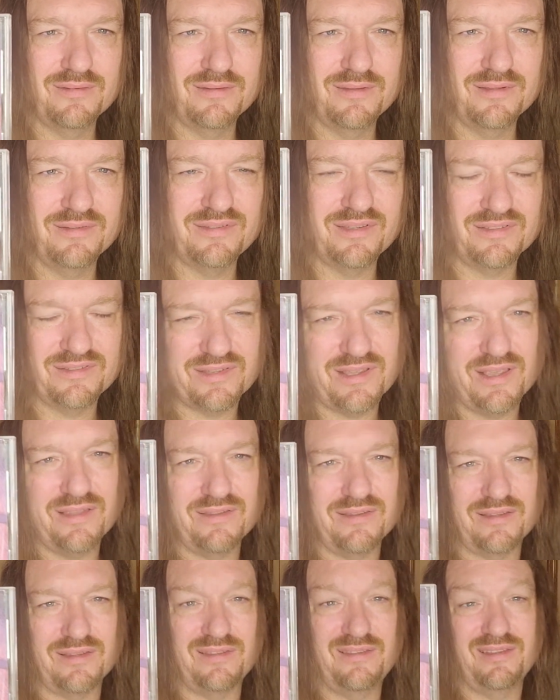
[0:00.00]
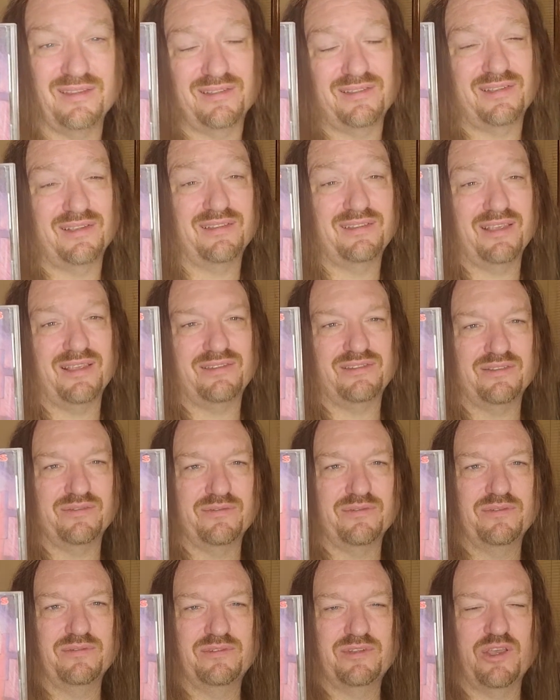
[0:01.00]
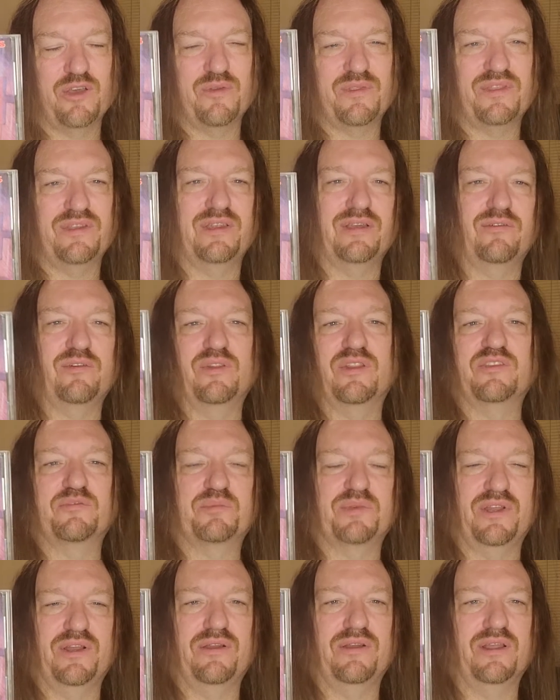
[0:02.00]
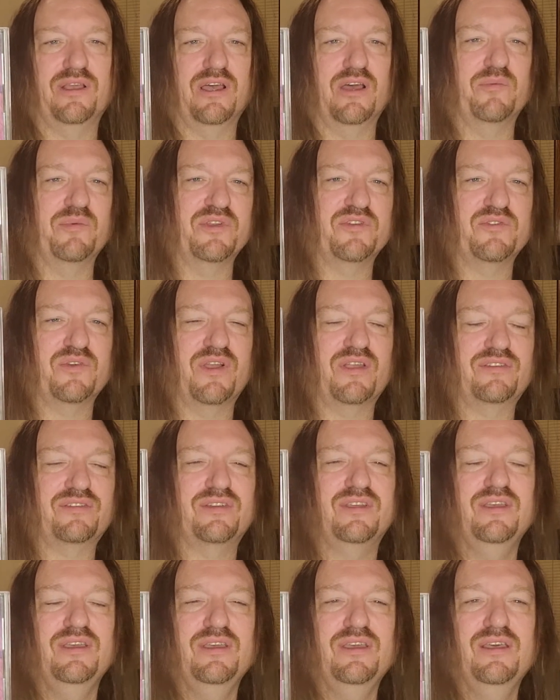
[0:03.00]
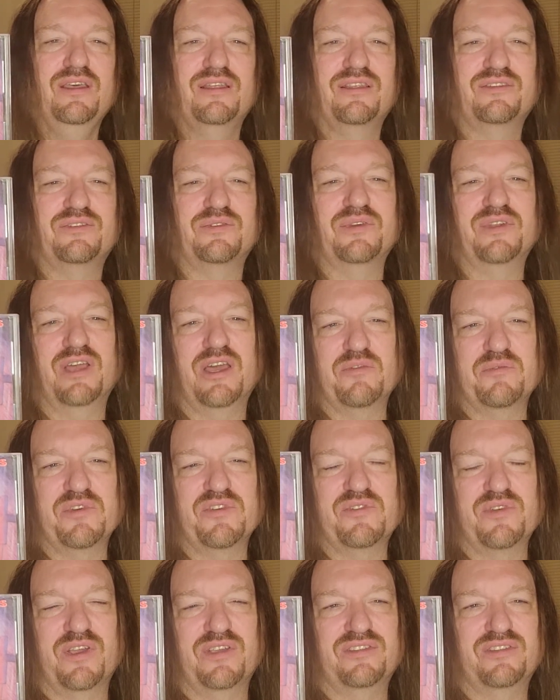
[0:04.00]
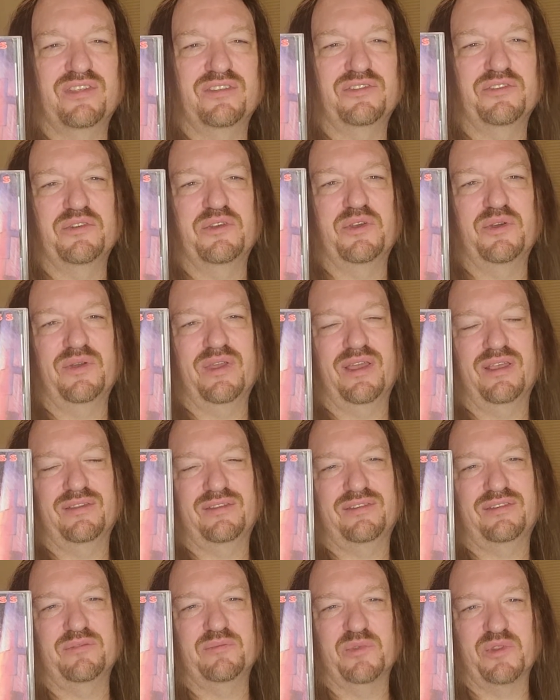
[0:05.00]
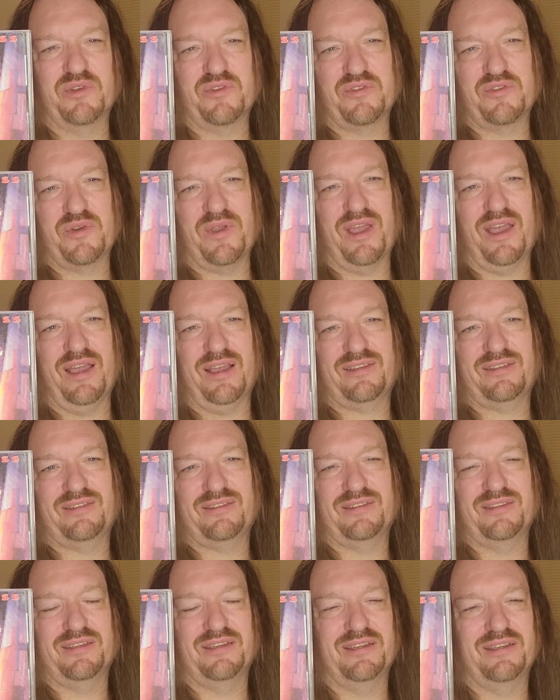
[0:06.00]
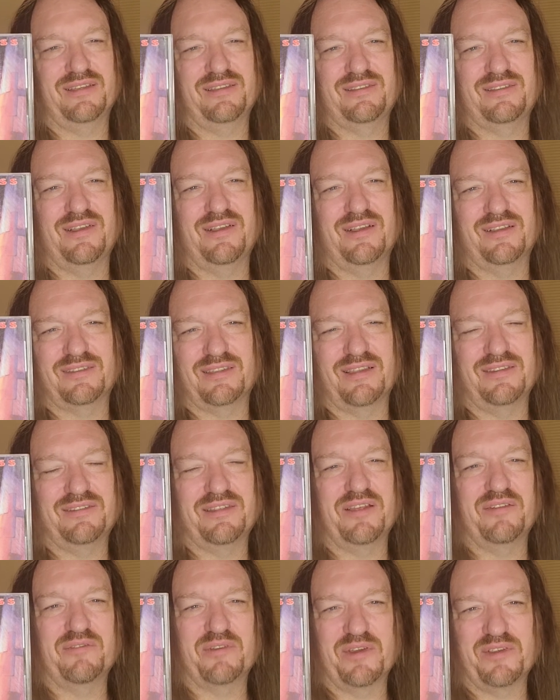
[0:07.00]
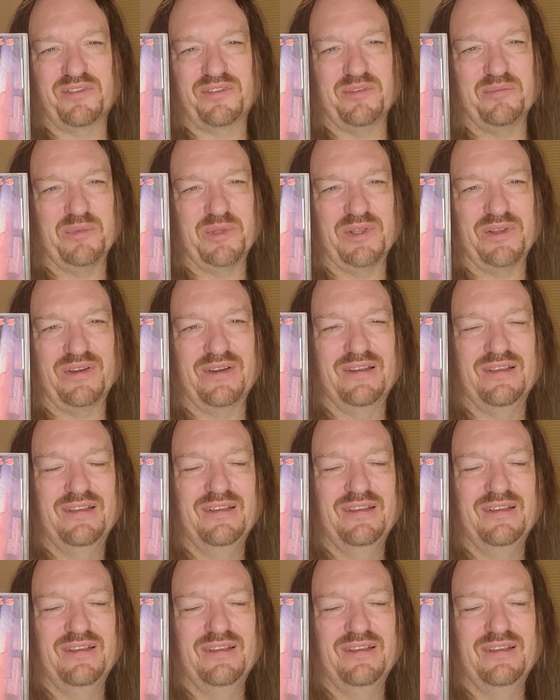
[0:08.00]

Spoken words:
success of To Hell with the Devil. Let's put out In God We Trust. So In God We Trust, as you know, has similar tracks, songs that sound very similar